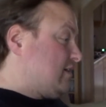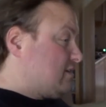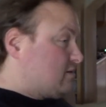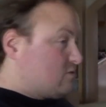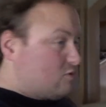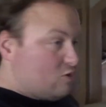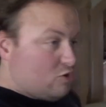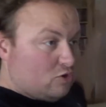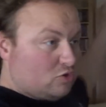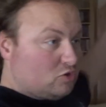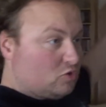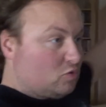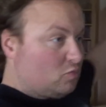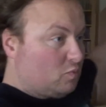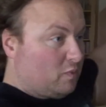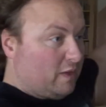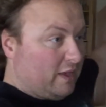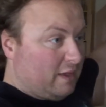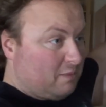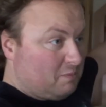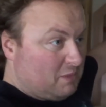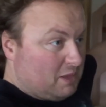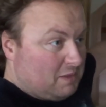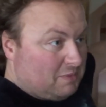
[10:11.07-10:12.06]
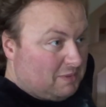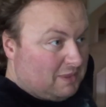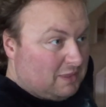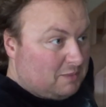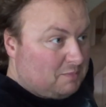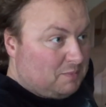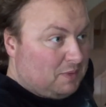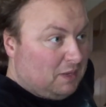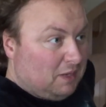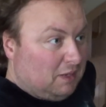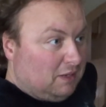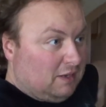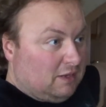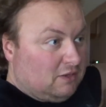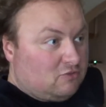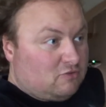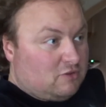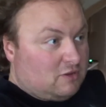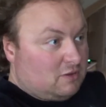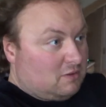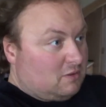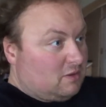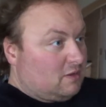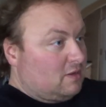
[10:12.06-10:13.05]
go somewhere, maybe the Peak
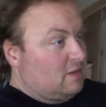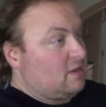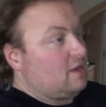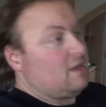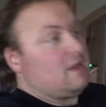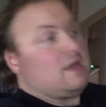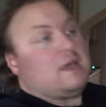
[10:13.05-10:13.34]
District,